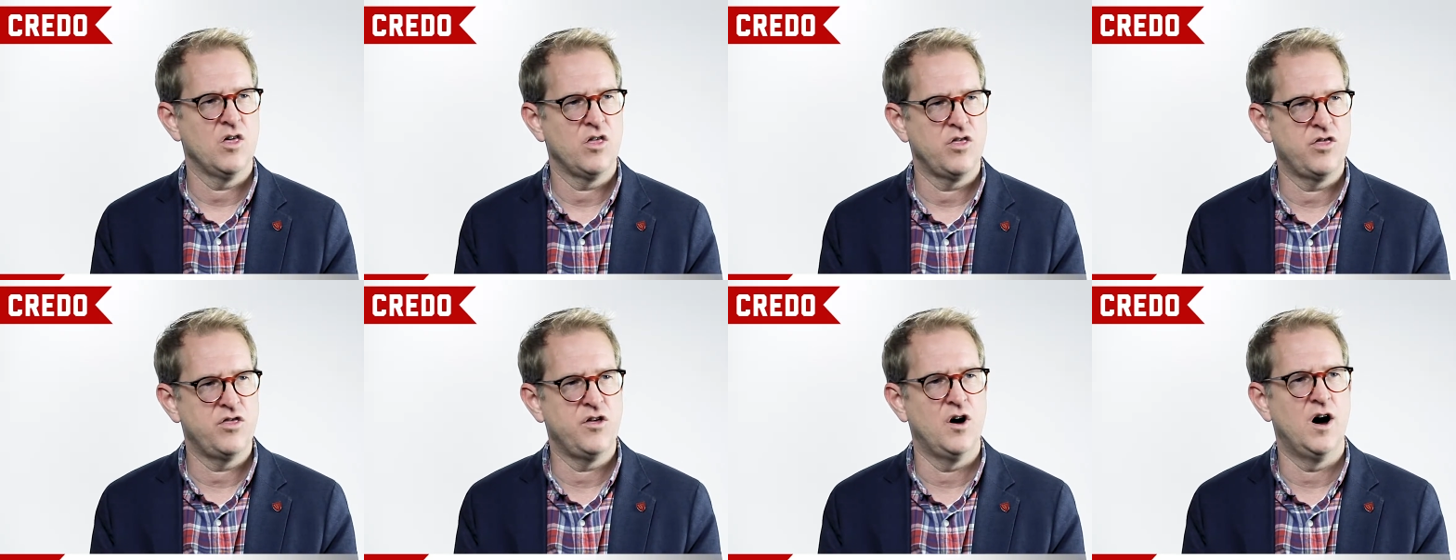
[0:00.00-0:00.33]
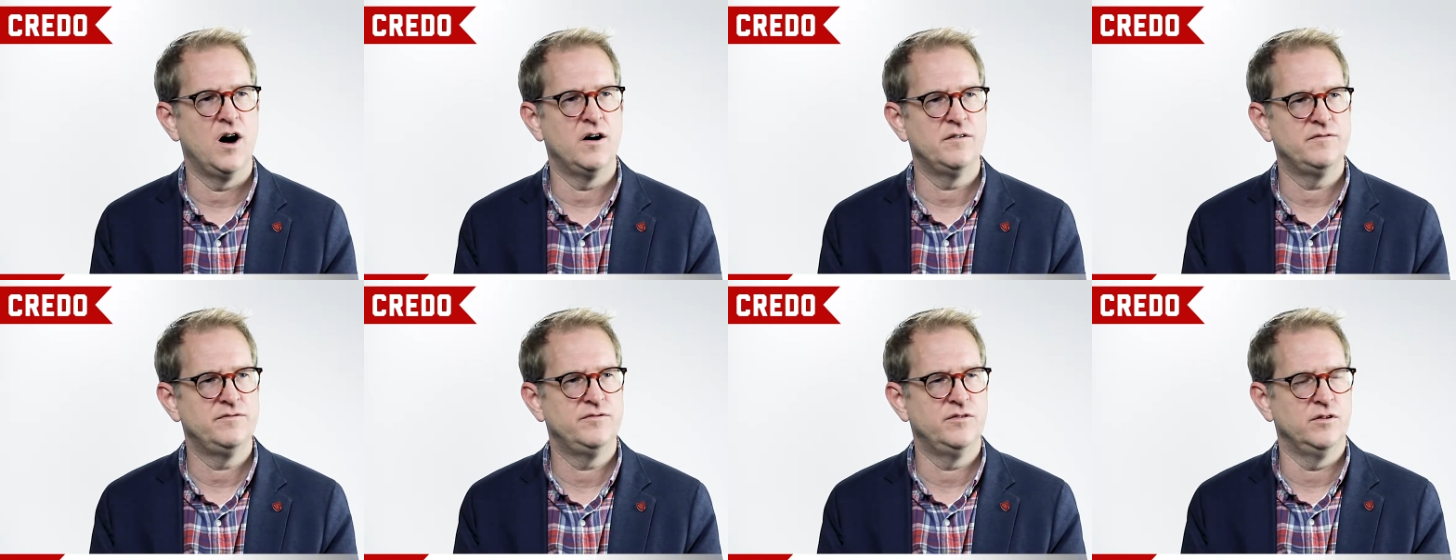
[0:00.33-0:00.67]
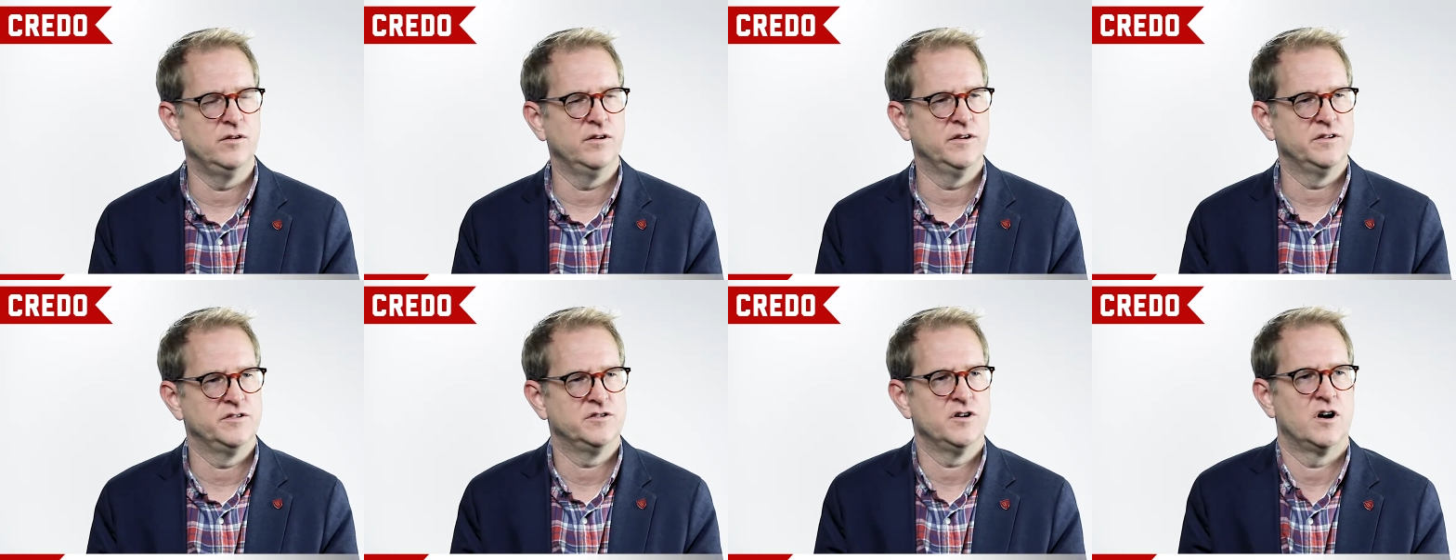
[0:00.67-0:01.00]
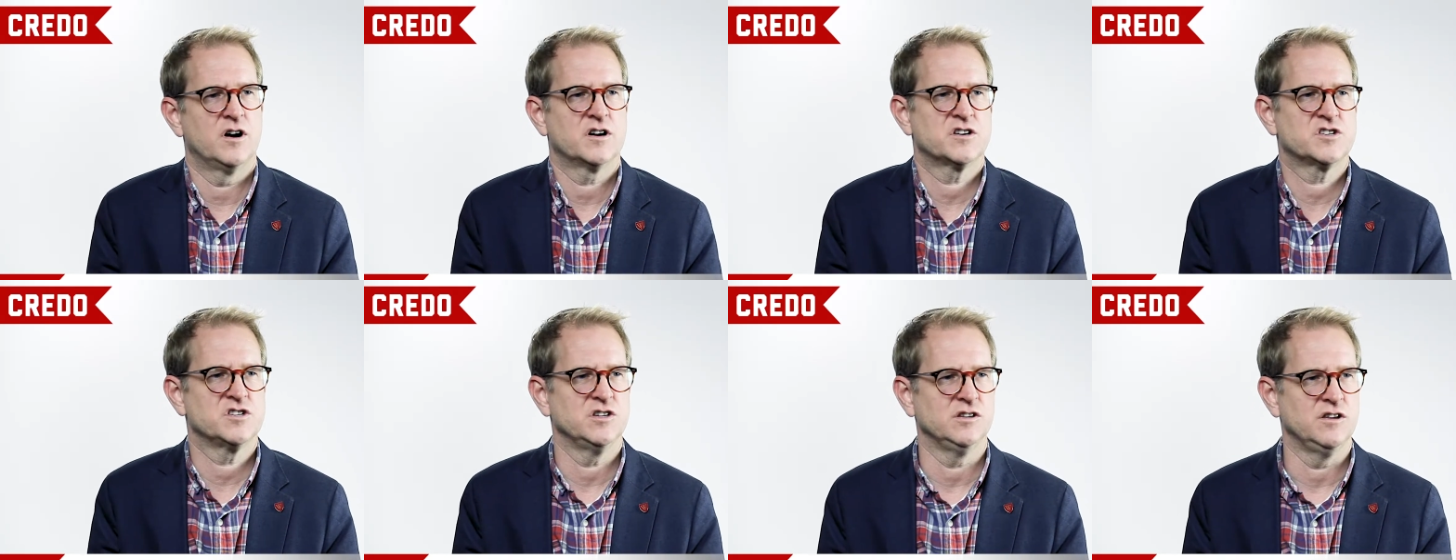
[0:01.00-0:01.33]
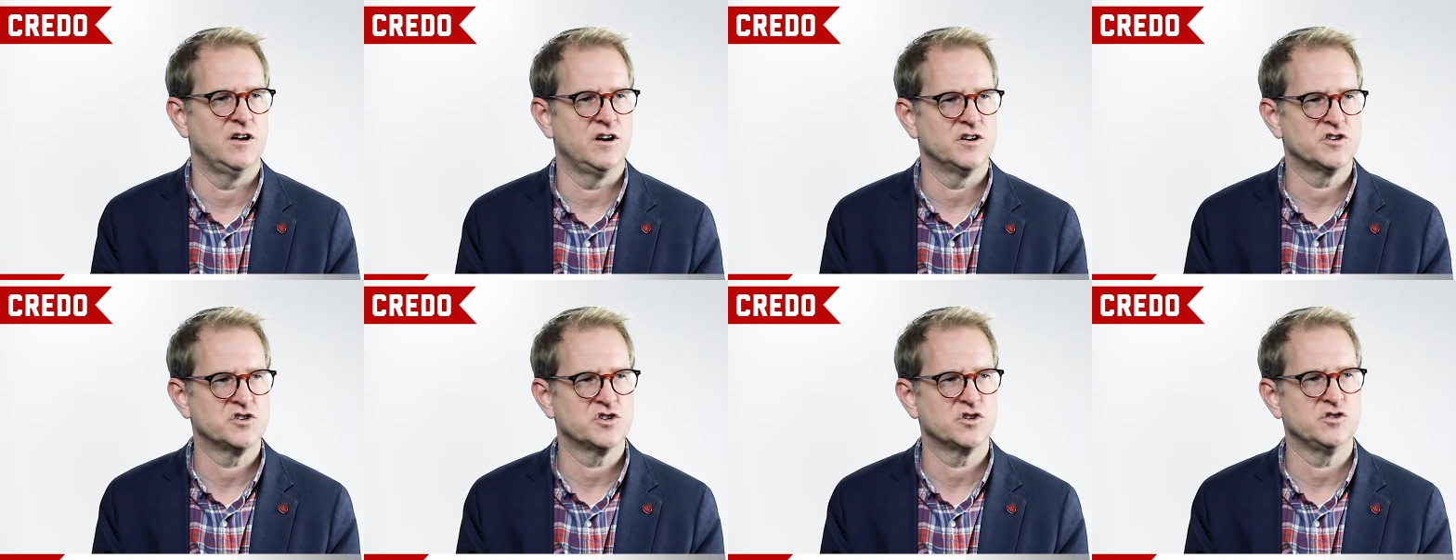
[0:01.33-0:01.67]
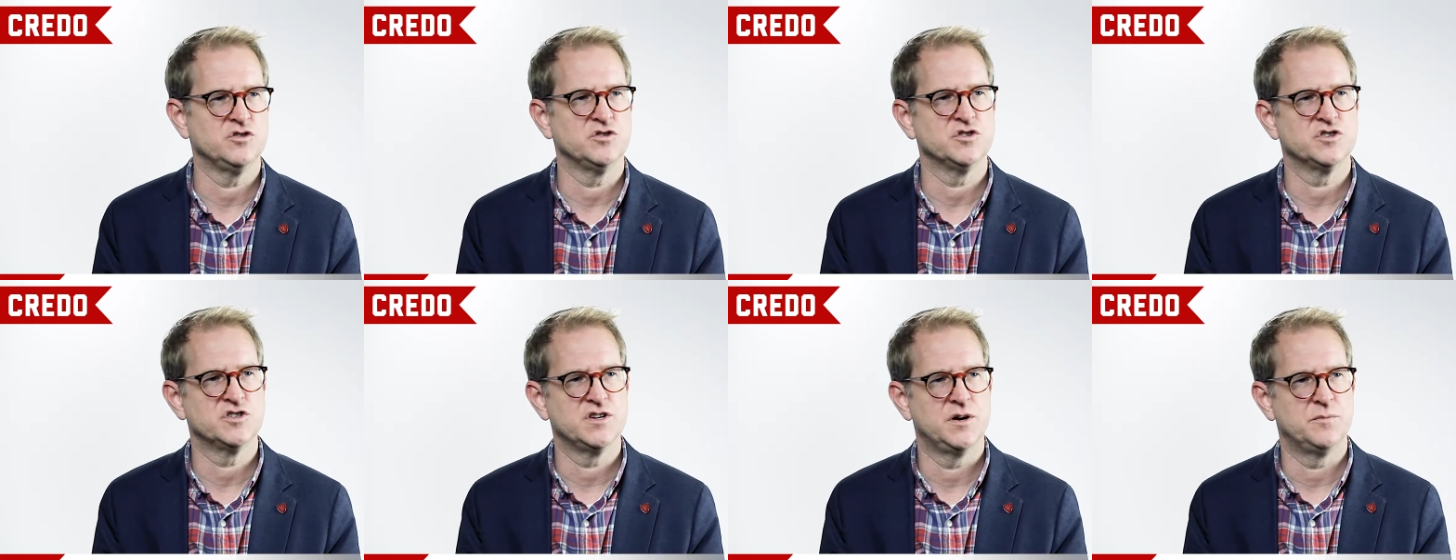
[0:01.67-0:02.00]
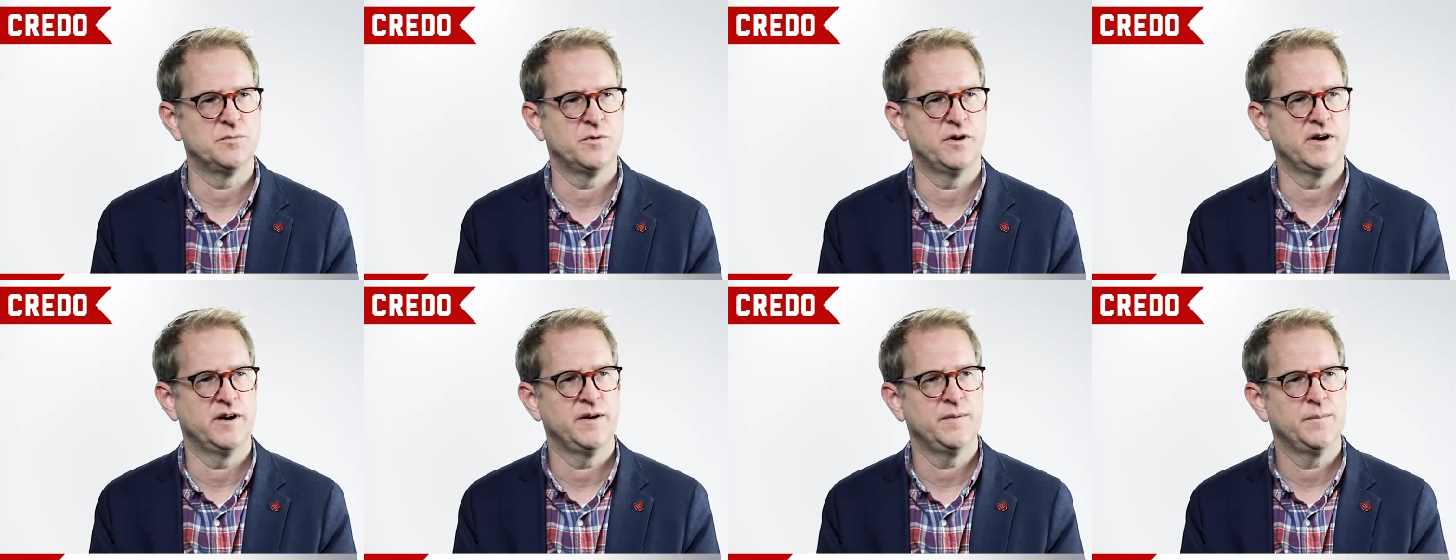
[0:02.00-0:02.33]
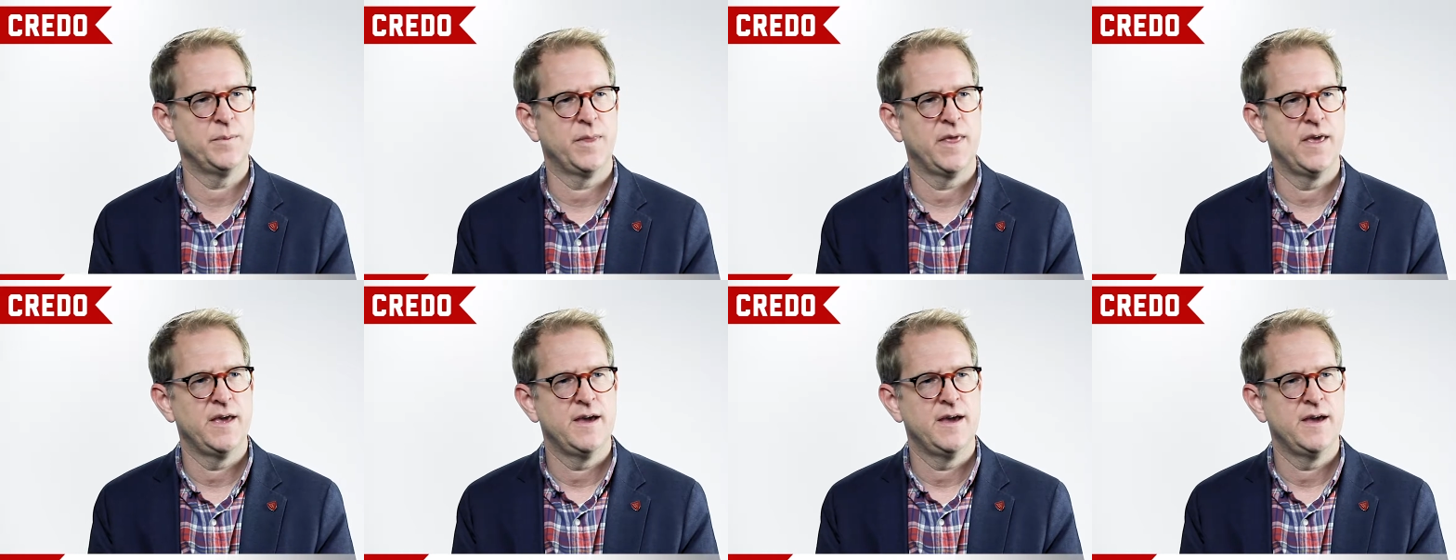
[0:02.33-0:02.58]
thoughtful, and doxological summary.